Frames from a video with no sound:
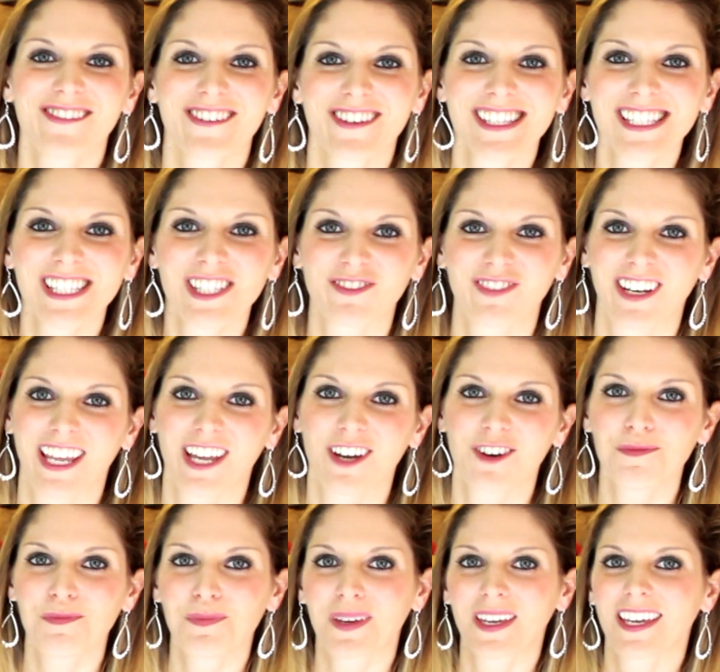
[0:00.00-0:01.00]
for this video
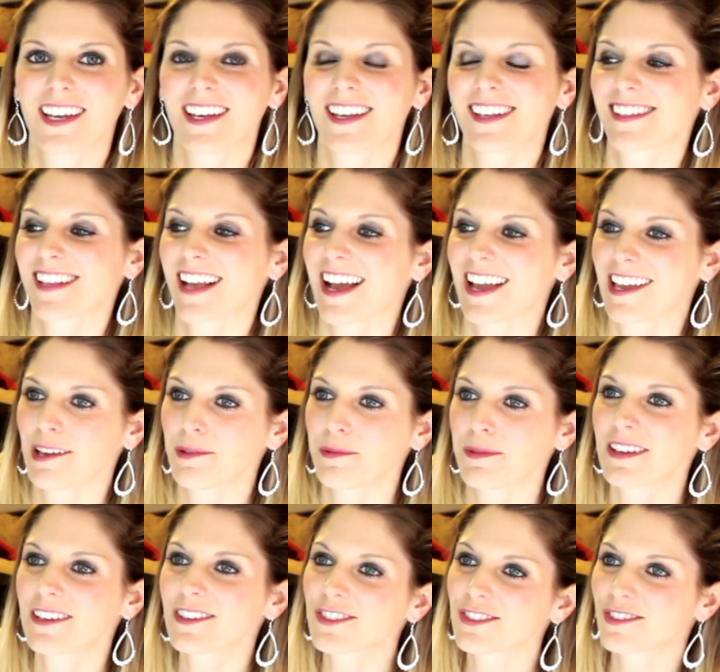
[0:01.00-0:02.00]
because I
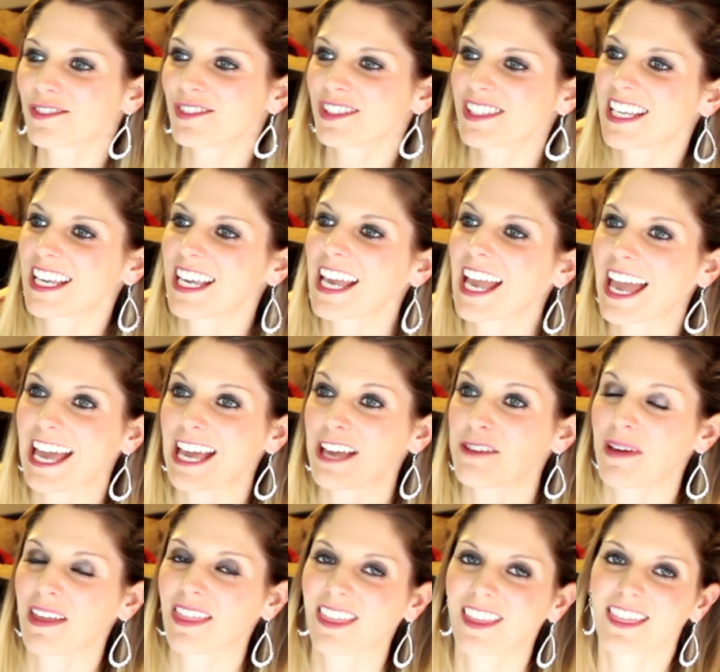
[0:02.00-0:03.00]
am introducing a
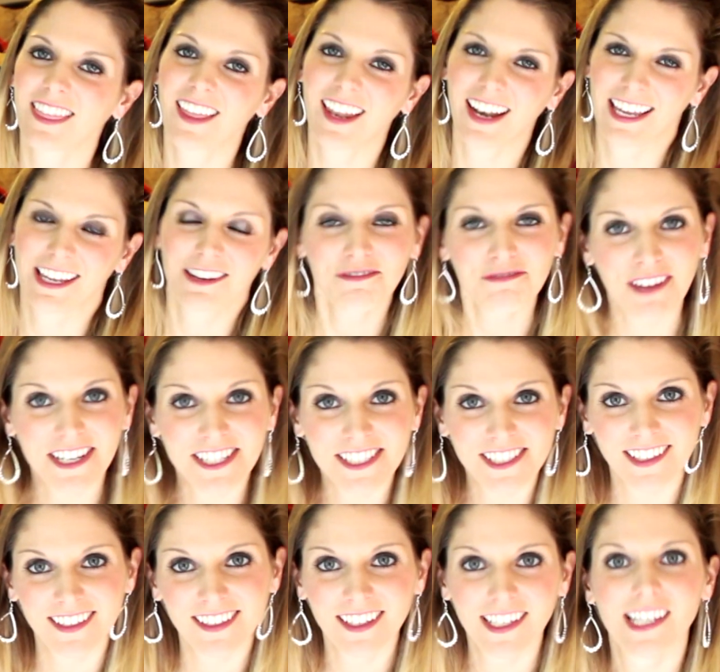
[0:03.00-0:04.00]
method that I
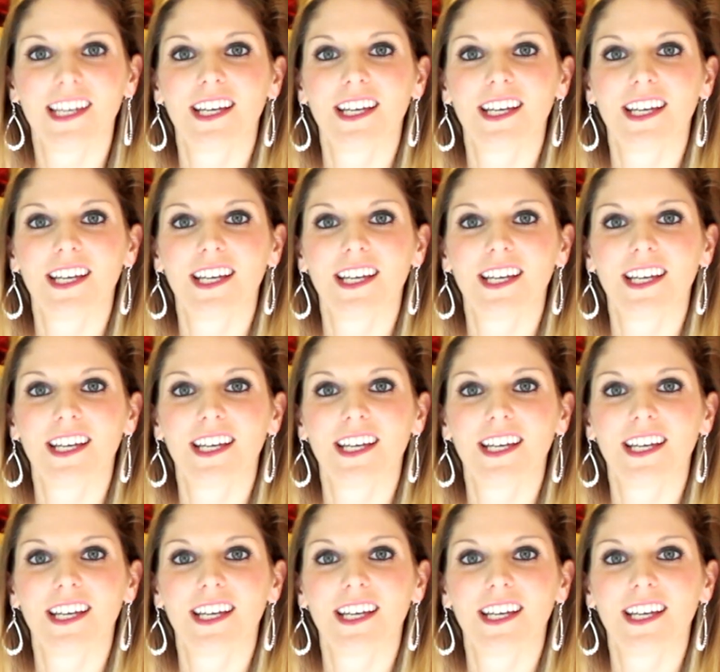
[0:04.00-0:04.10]
invented